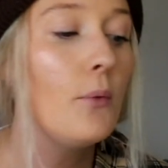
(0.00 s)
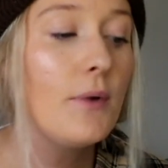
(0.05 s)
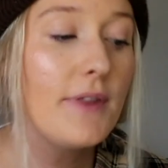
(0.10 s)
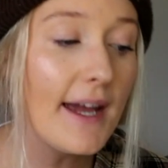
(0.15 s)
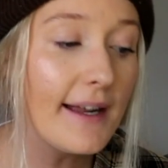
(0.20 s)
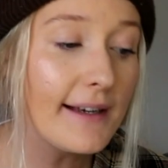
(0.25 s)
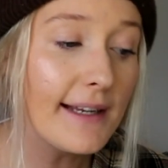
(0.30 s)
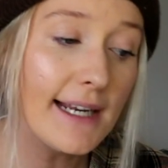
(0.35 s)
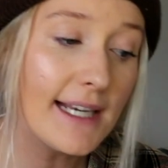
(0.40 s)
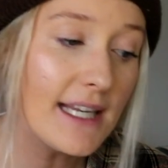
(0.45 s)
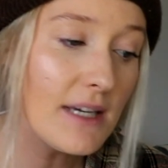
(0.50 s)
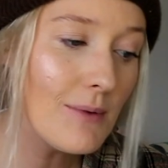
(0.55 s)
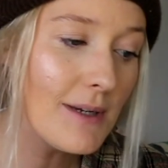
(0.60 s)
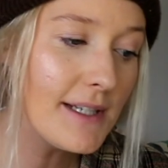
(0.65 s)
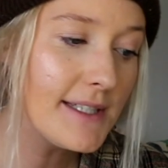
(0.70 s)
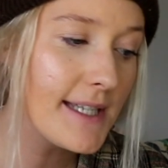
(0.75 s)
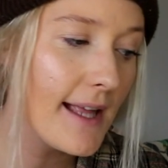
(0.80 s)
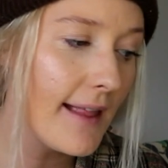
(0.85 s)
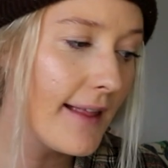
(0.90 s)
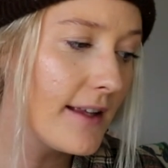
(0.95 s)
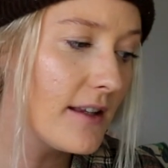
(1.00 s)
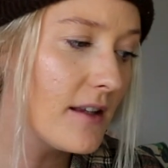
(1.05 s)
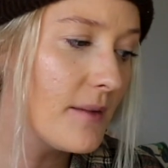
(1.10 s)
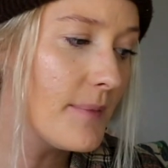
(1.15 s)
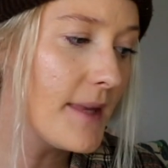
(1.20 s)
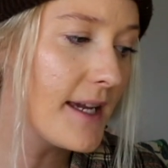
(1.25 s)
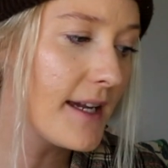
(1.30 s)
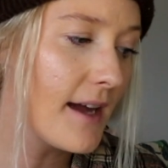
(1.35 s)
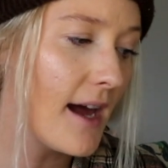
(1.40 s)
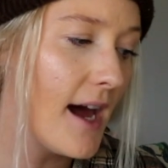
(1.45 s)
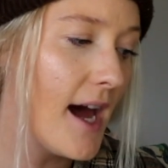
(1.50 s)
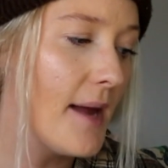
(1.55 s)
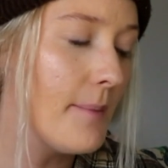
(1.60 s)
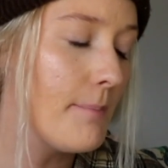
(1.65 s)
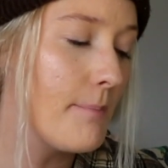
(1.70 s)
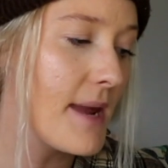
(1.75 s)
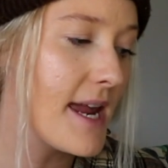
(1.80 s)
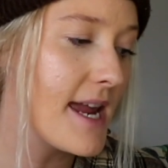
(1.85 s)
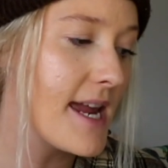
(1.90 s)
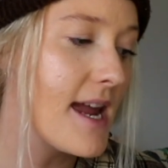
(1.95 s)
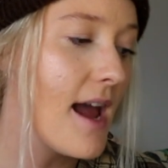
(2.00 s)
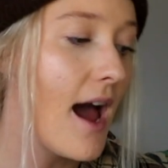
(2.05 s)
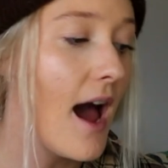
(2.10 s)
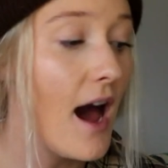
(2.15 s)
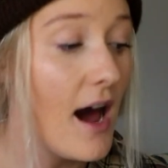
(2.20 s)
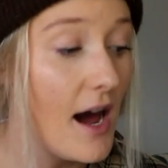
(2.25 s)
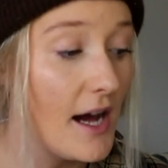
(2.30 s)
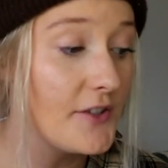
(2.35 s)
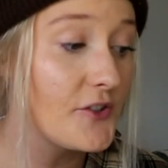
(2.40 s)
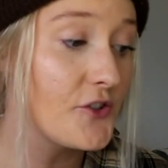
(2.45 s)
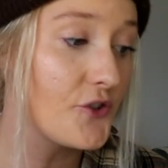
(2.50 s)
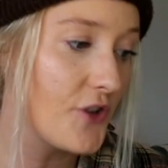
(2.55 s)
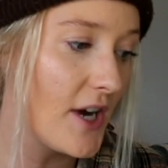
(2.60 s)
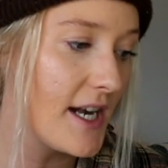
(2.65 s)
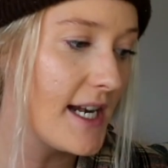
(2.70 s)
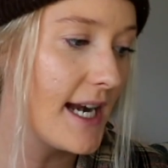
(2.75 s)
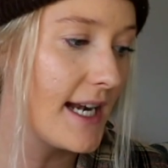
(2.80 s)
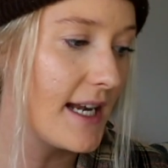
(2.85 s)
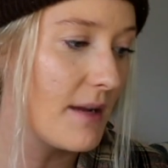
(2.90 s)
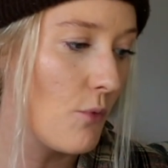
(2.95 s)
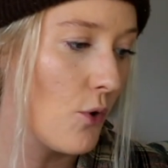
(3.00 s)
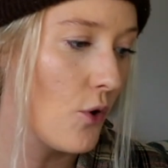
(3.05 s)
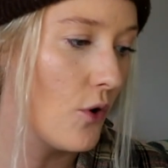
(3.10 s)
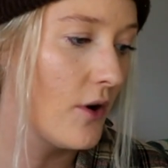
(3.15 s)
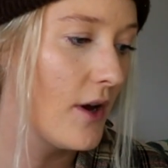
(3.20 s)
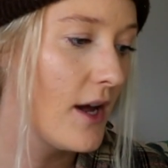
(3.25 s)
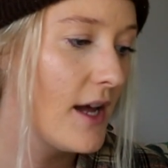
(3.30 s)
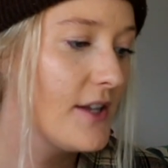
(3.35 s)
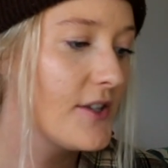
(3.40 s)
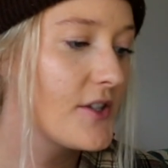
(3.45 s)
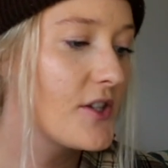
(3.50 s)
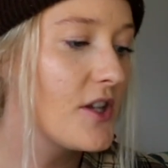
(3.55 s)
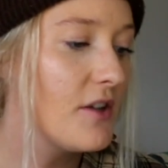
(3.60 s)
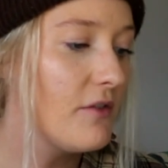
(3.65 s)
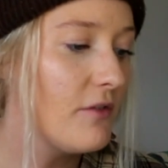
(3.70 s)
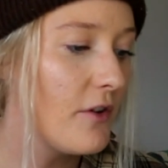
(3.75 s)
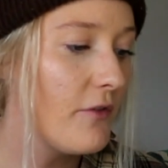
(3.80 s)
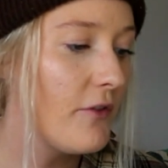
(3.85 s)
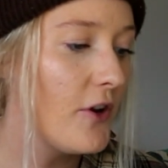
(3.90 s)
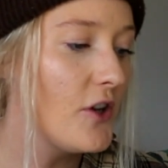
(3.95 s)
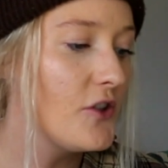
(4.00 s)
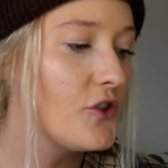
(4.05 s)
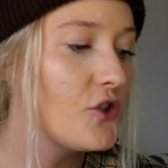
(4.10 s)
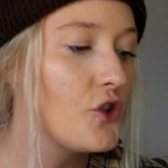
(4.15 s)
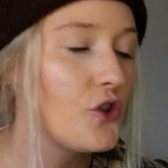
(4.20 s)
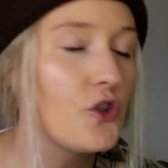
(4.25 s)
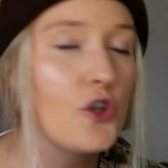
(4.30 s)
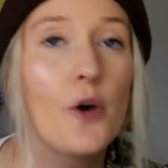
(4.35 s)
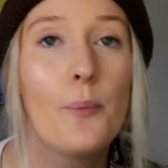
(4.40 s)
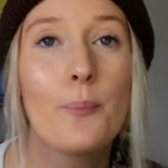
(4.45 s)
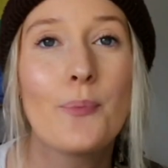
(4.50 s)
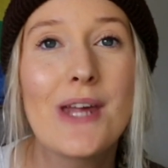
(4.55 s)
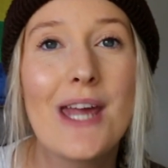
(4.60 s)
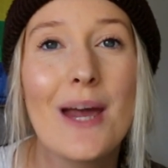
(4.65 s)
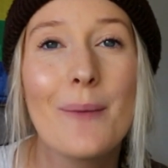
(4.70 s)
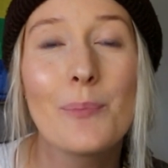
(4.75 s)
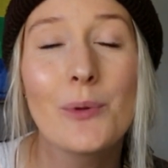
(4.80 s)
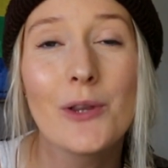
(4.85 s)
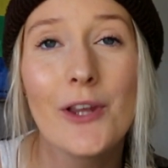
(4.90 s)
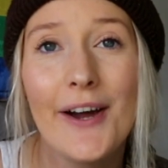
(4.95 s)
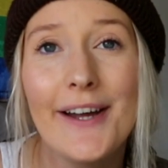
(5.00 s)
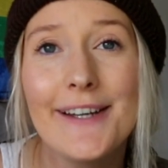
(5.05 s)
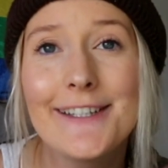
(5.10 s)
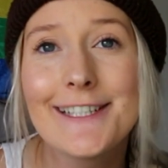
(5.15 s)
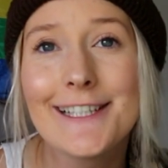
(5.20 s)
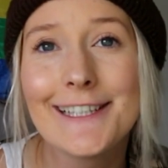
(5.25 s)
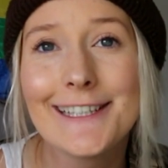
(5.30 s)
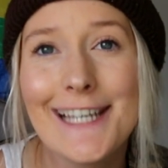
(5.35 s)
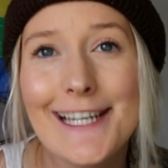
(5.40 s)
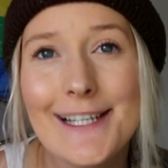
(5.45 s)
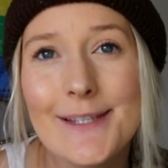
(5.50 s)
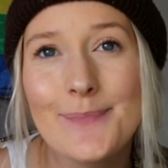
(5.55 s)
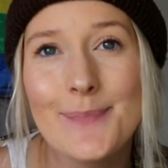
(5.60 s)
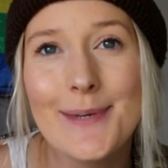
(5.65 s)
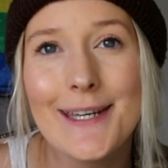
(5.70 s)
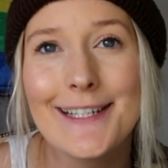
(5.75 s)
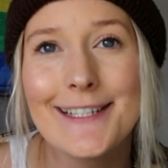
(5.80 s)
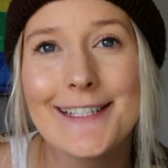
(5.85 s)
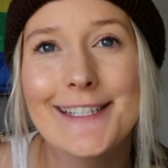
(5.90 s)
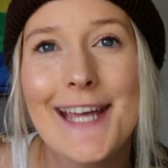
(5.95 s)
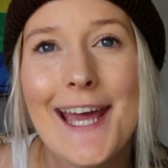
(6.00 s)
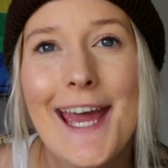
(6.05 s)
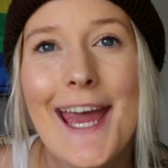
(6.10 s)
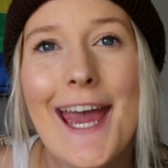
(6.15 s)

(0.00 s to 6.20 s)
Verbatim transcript: without anyone telling them they can't be, aren't straight anymore. So the reverse should not be applied to lesbians.